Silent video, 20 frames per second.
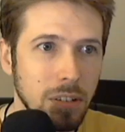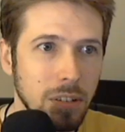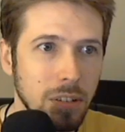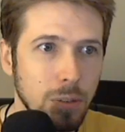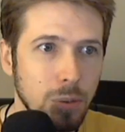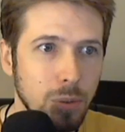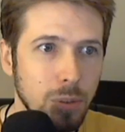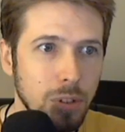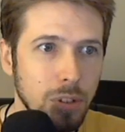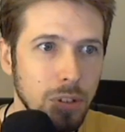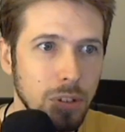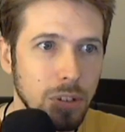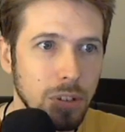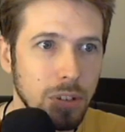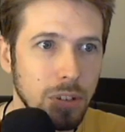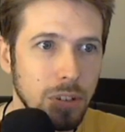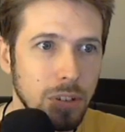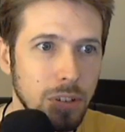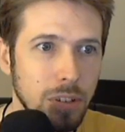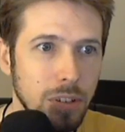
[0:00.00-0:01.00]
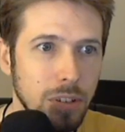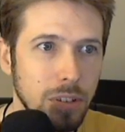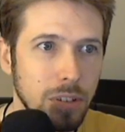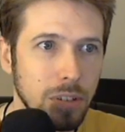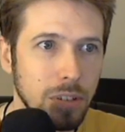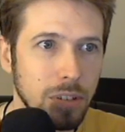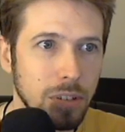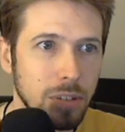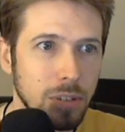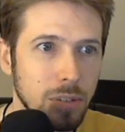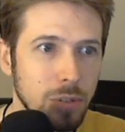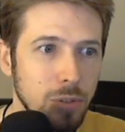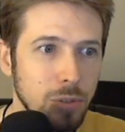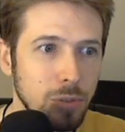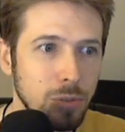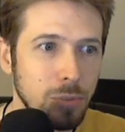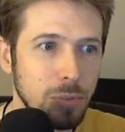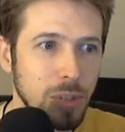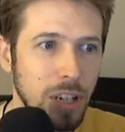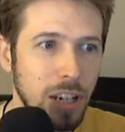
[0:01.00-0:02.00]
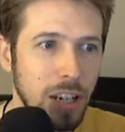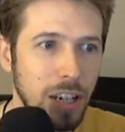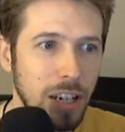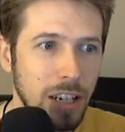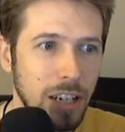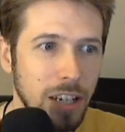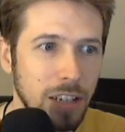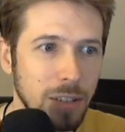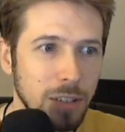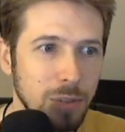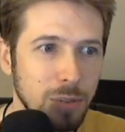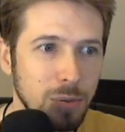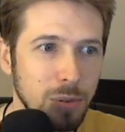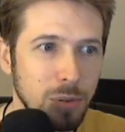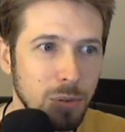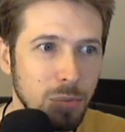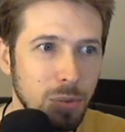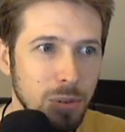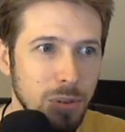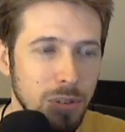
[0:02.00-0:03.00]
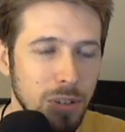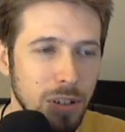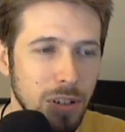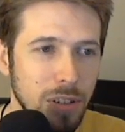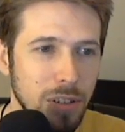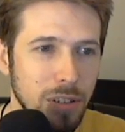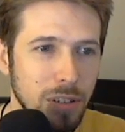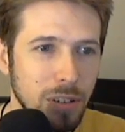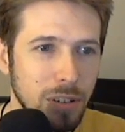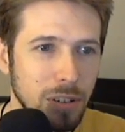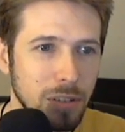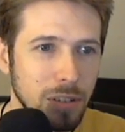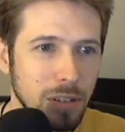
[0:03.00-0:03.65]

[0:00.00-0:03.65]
Okay, doomed axe. We could put that down